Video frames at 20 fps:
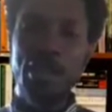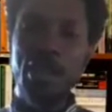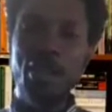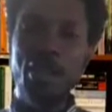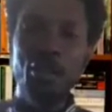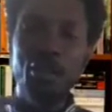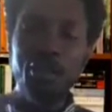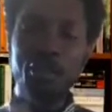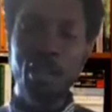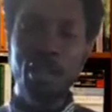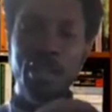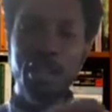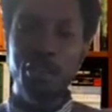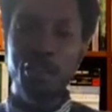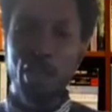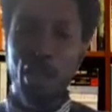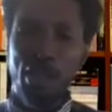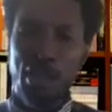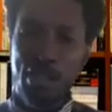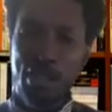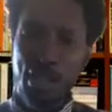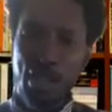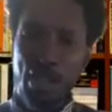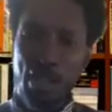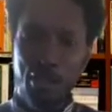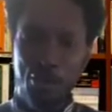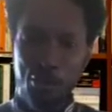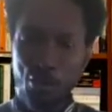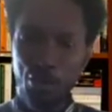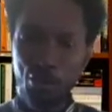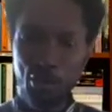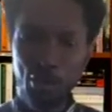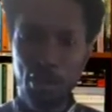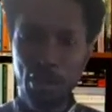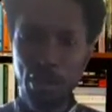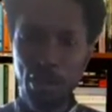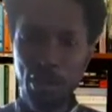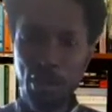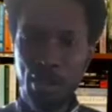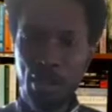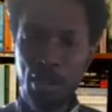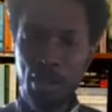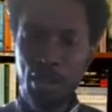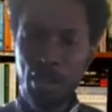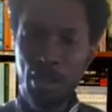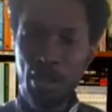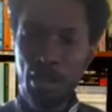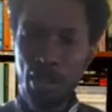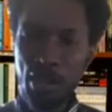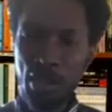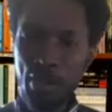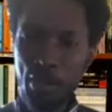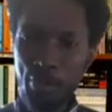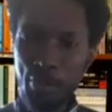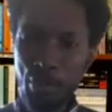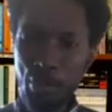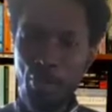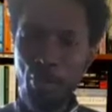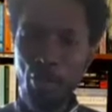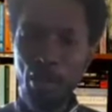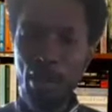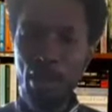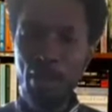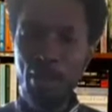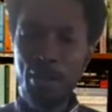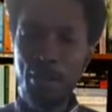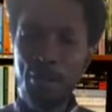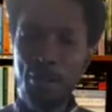don't threaten journalists then at all. People there,